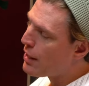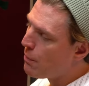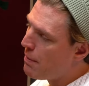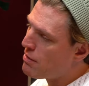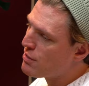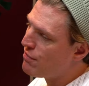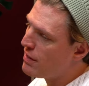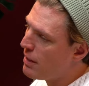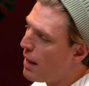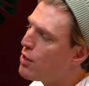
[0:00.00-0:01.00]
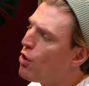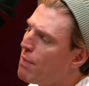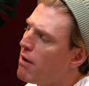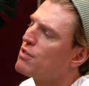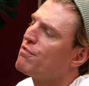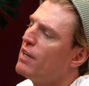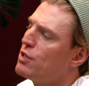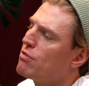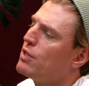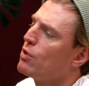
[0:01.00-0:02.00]
do your parents feel? Uh, your parents
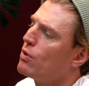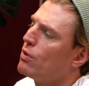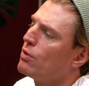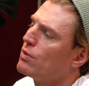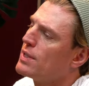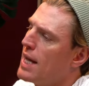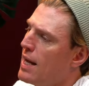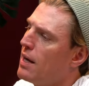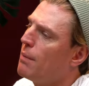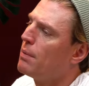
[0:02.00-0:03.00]
feature in your stand up.